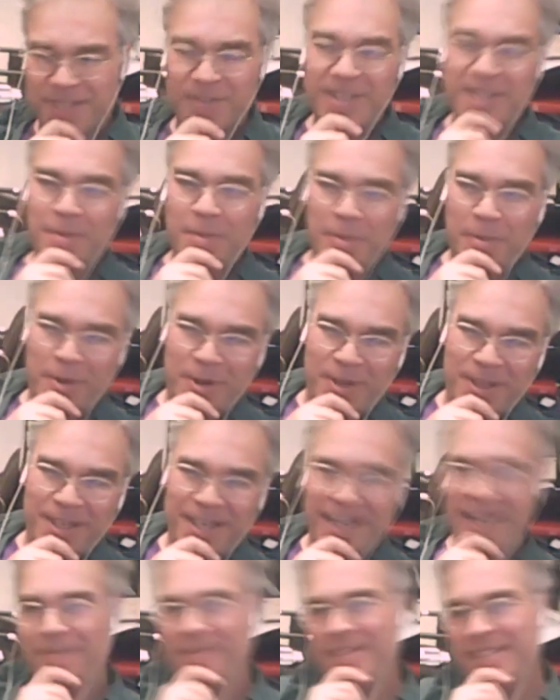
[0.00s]
So he's a
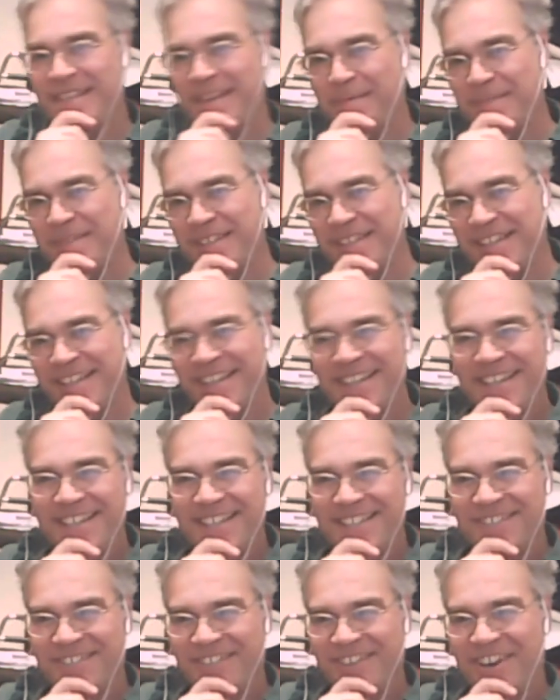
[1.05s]
proponent. I'm the skeptic.
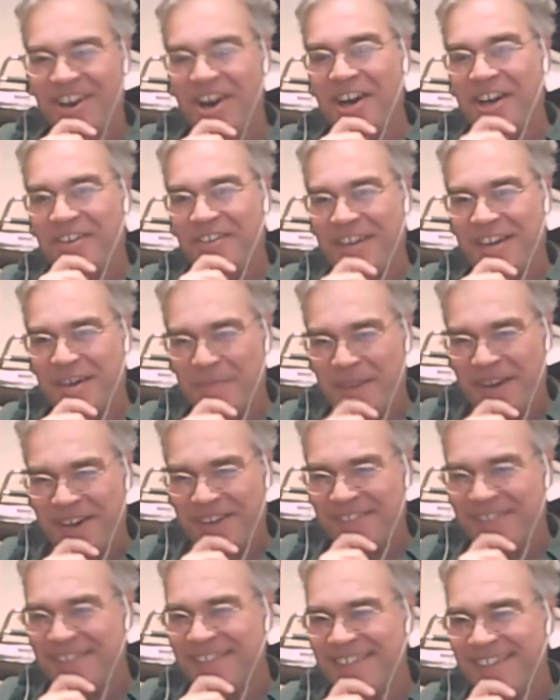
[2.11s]
So we were arguing
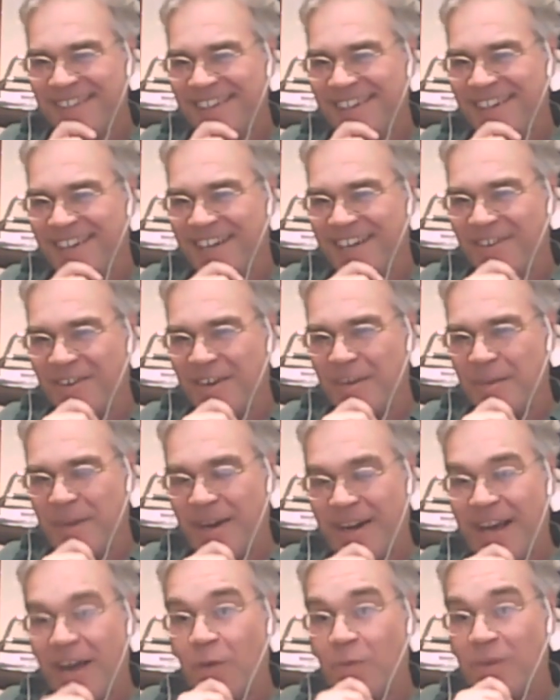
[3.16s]
about arguing
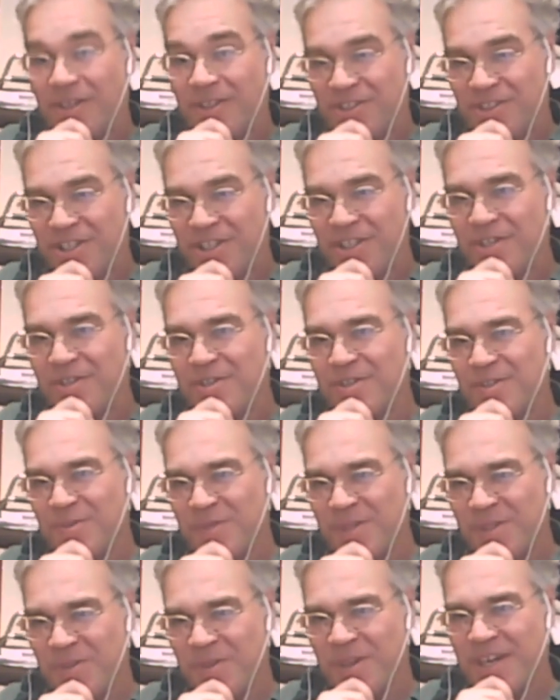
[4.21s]
about how well she knows
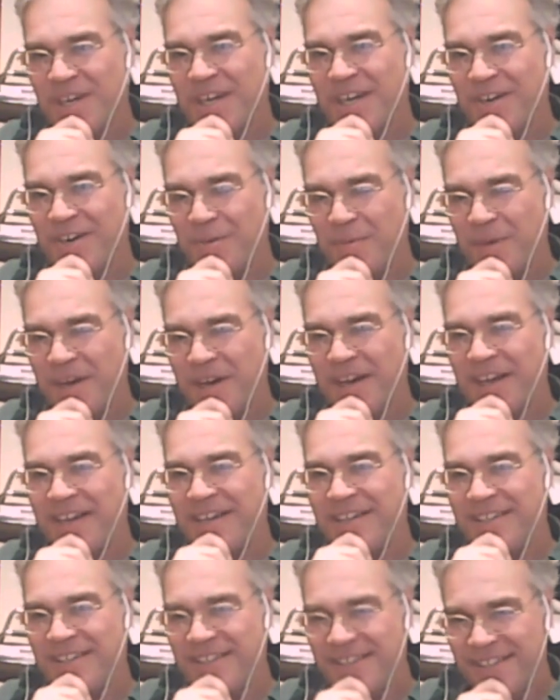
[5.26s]
what's going on in her
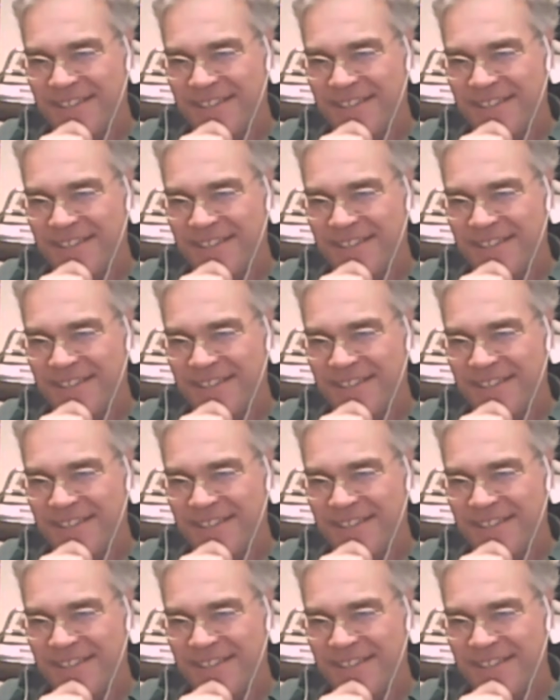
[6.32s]
mind.